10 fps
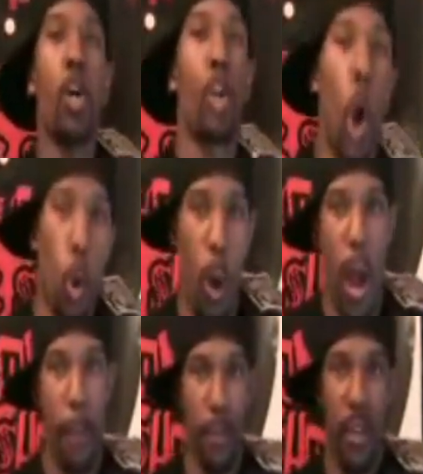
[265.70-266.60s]

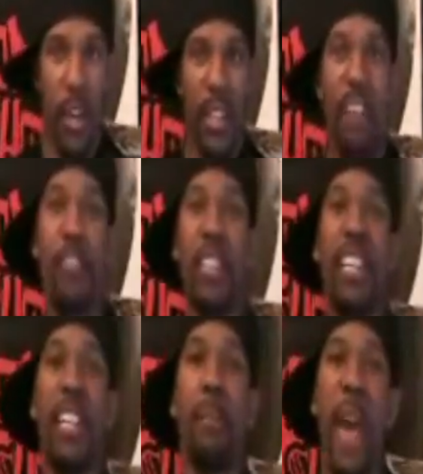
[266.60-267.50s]
co-op. They really need
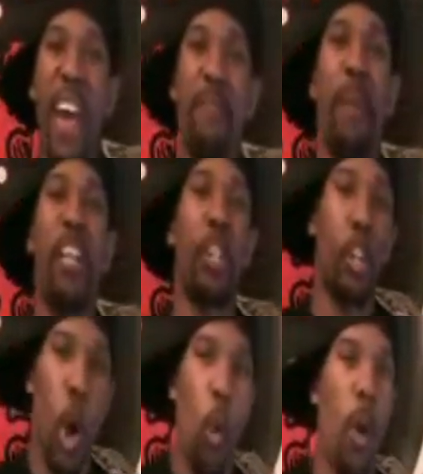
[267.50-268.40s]
to have major
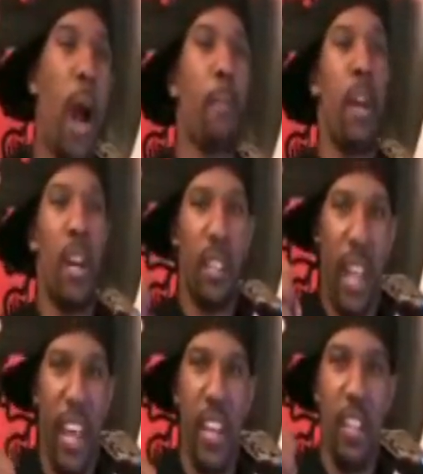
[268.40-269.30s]
co-op,
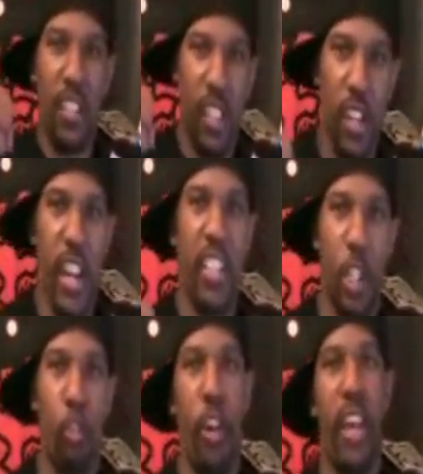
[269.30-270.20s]
like, to
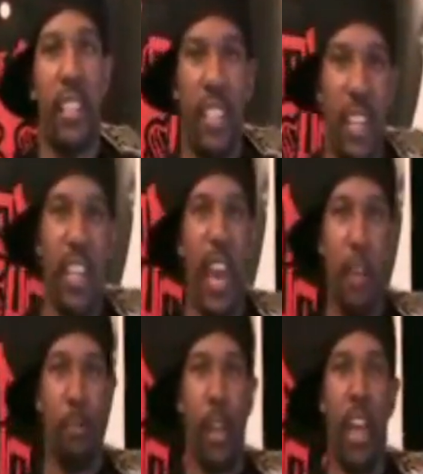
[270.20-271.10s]
integrate into the
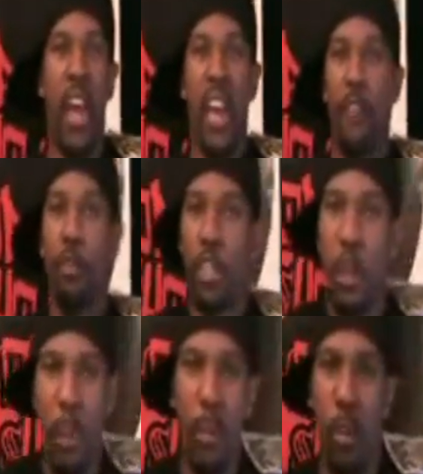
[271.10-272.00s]
gameplay. If you see
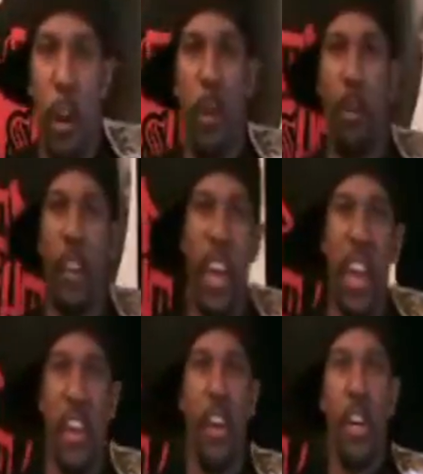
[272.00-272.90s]
people coming over
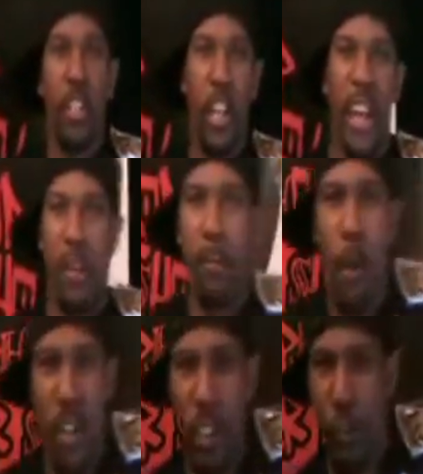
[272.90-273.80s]
here, like
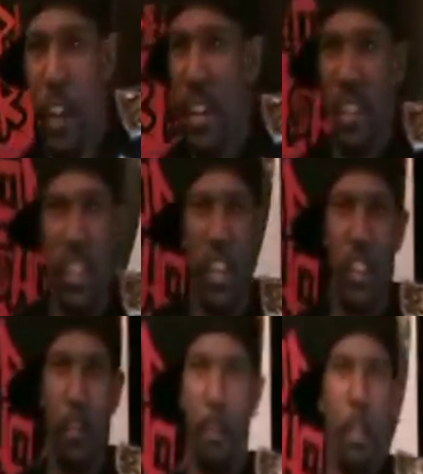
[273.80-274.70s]
Marcus Phoenix could
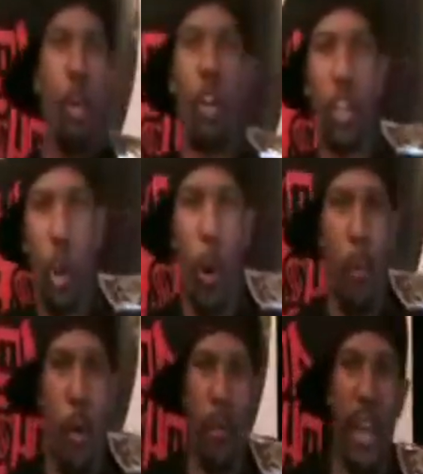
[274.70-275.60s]
call his
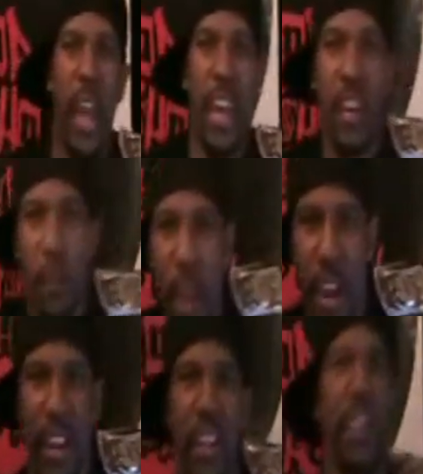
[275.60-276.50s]
homeboy, like, hey, come here,
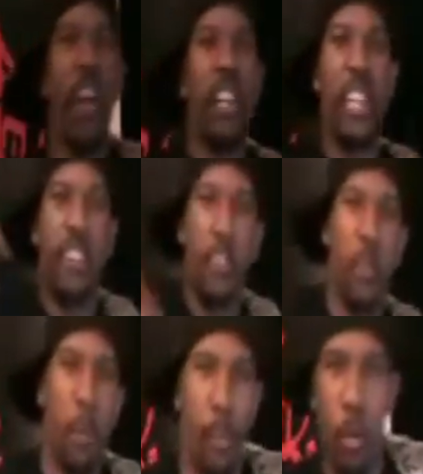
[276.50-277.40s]
and then give him a
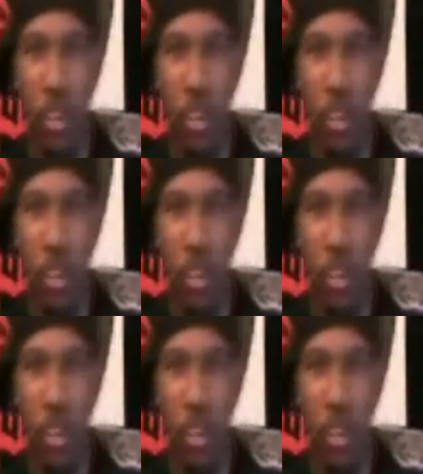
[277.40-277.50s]
boost